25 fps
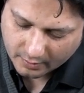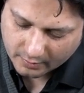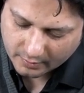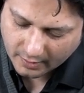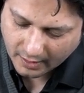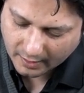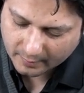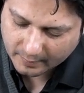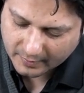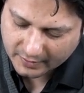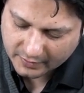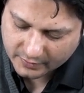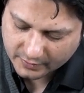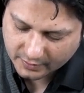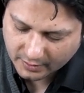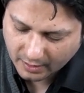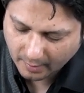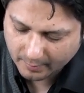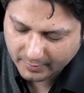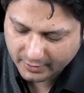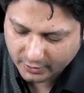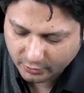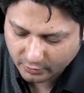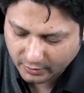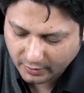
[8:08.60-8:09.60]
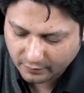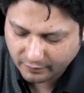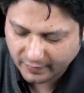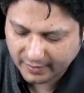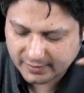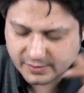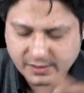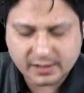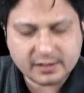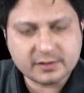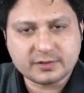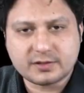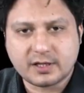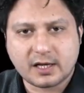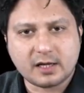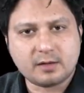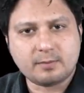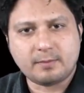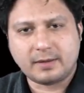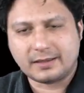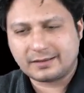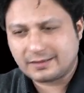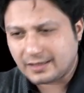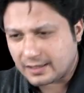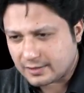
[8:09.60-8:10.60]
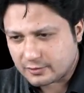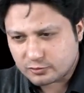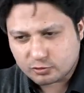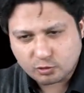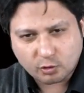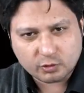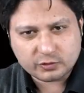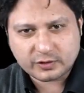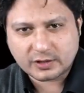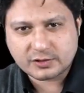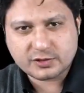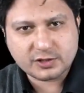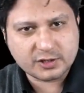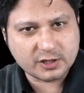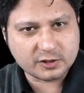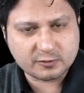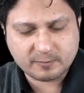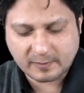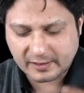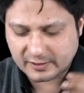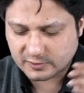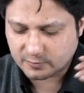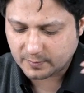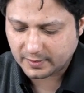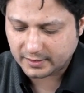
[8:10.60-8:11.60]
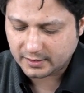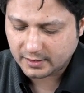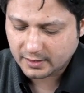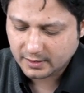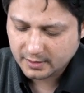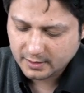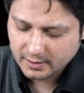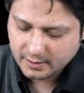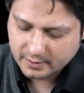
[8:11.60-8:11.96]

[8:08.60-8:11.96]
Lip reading: that means comminuted fracture is there, but there is no such displacement,